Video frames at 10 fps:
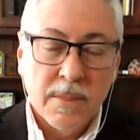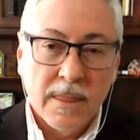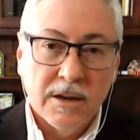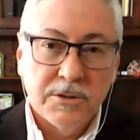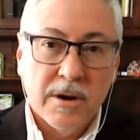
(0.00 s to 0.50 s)

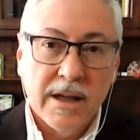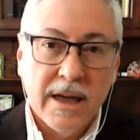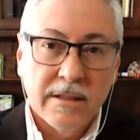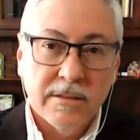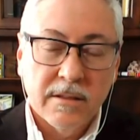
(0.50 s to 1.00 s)
a
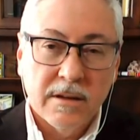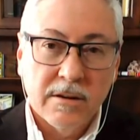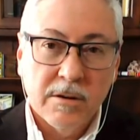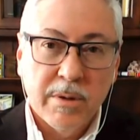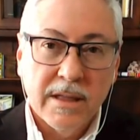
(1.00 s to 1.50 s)
triathlon
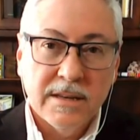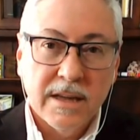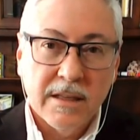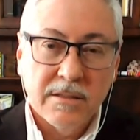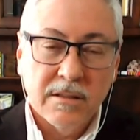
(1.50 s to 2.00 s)
or a
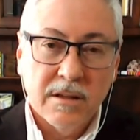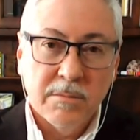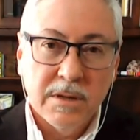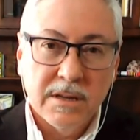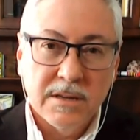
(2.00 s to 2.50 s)

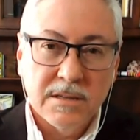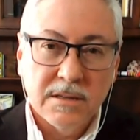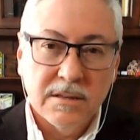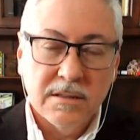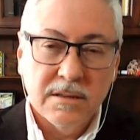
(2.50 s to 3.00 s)
pentathlon because
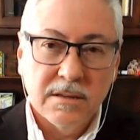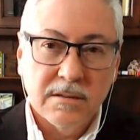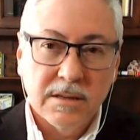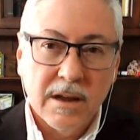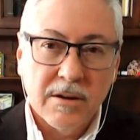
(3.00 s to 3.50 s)
the,
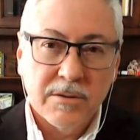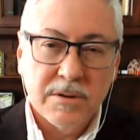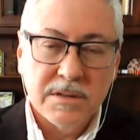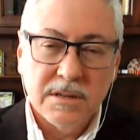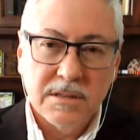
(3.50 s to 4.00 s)
the
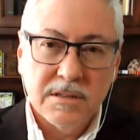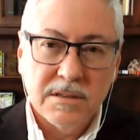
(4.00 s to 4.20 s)
characteristics of this